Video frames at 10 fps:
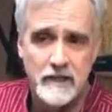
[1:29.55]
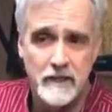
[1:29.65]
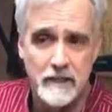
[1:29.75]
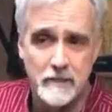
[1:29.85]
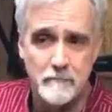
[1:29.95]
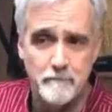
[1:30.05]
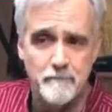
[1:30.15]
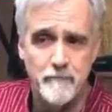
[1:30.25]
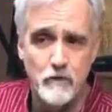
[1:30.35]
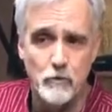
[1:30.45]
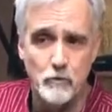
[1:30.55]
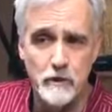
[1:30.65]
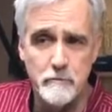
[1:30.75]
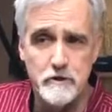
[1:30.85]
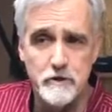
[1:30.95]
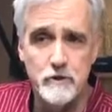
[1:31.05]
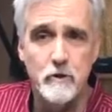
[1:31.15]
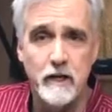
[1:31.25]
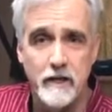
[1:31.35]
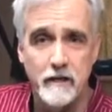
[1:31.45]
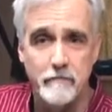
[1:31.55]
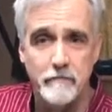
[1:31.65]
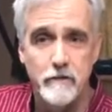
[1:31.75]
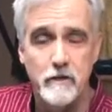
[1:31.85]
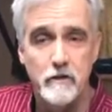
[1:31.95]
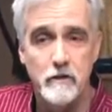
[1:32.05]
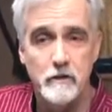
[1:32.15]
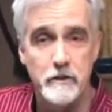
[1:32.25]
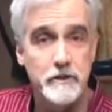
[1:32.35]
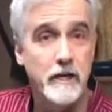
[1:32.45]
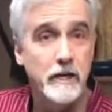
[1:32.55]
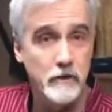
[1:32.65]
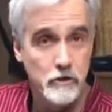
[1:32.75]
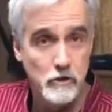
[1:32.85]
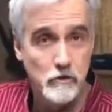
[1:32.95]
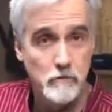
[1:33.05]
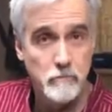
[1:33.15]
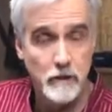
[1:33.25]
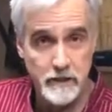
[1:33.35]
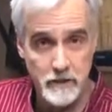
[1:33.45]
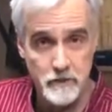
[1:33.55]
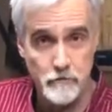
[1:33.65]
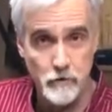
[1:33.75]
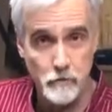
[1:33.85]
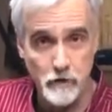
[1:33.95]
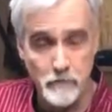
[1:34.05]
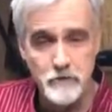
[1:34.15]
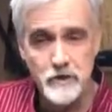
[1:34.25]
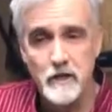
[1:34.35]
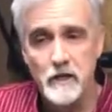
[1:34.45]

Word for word: Um, the ribs that you have the design on your plans for your ribs